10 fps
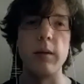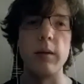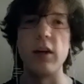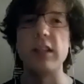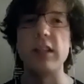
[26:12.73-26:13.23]

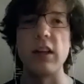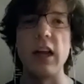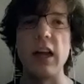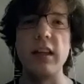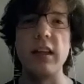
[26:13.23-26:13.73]
There is a
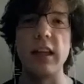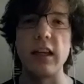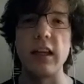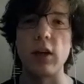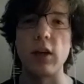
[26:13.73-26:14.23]
line that they
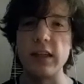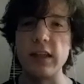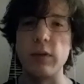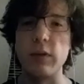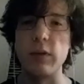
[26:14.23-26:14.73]
can cross, at
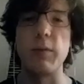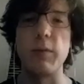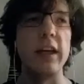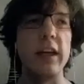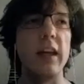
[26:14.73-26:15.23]
which point
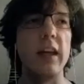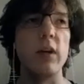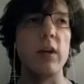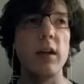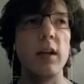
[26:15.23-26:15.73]
they
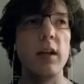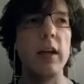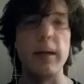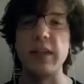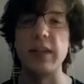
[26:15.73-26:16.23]
will
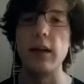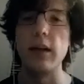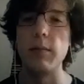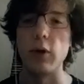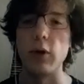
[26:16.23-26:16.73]
upset
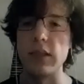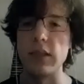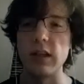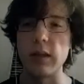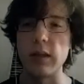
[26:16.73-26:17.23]
portions of the
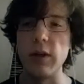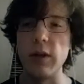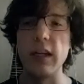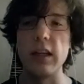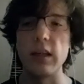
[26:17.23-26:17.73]
community and the
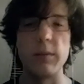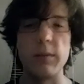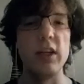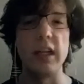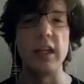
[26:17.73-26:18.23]
community
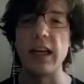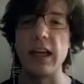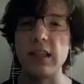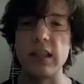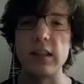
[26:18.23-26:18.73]
can
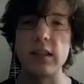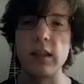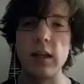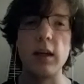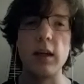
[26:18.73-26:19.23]
exodus,
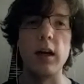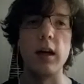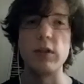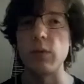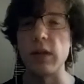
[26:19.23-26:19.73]
which is
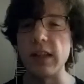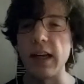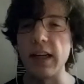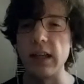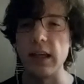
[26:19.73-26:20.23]
what Sia did.